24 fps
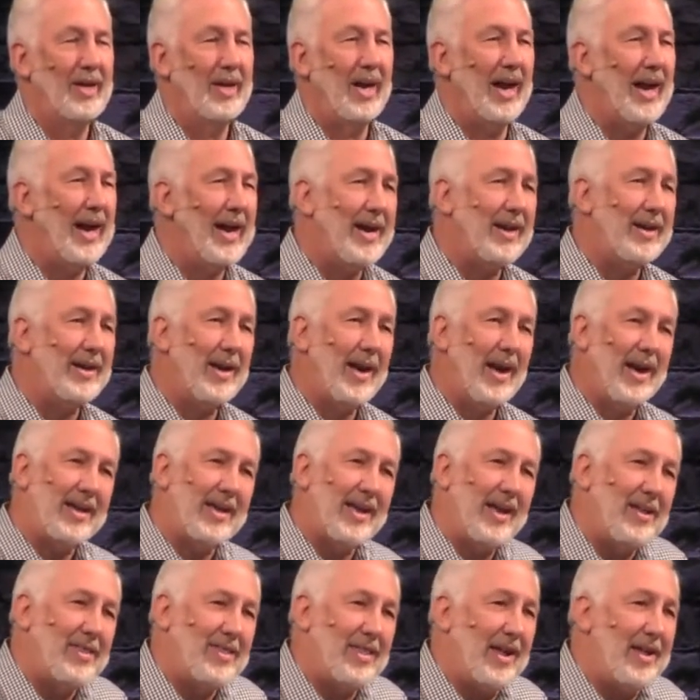I, I
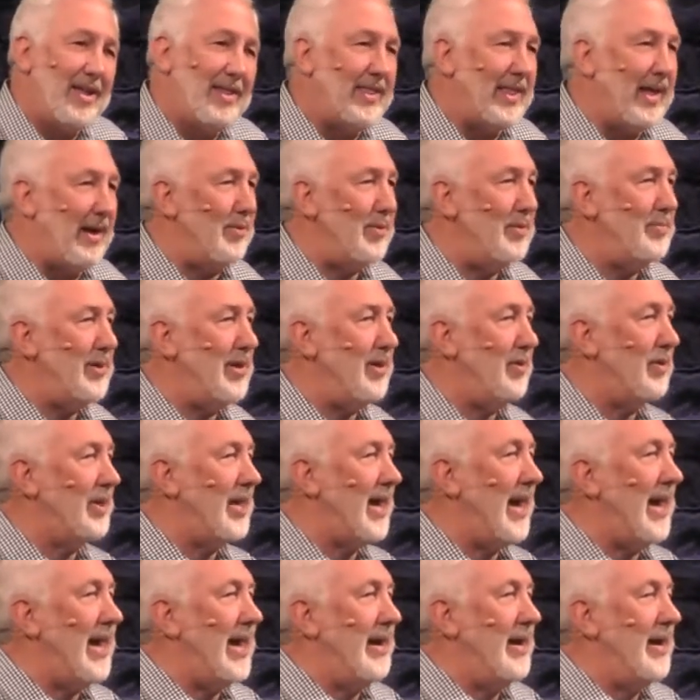thought that would be
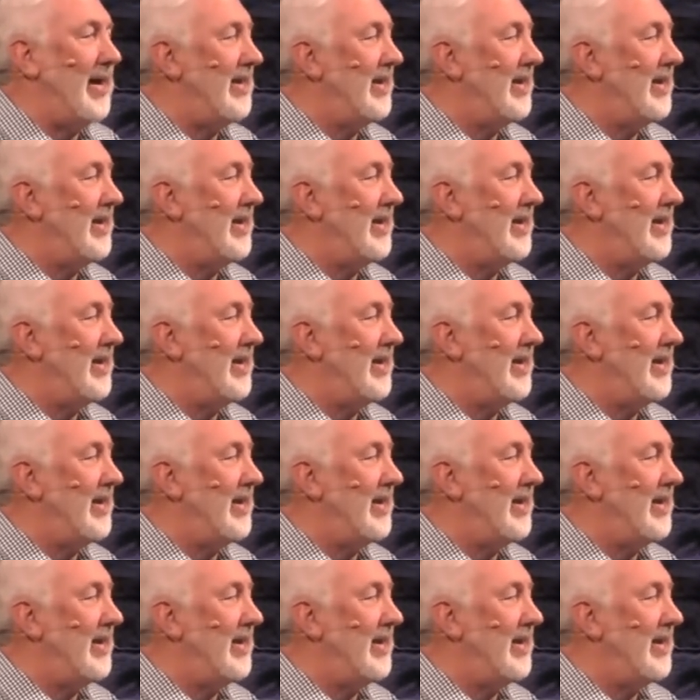okay,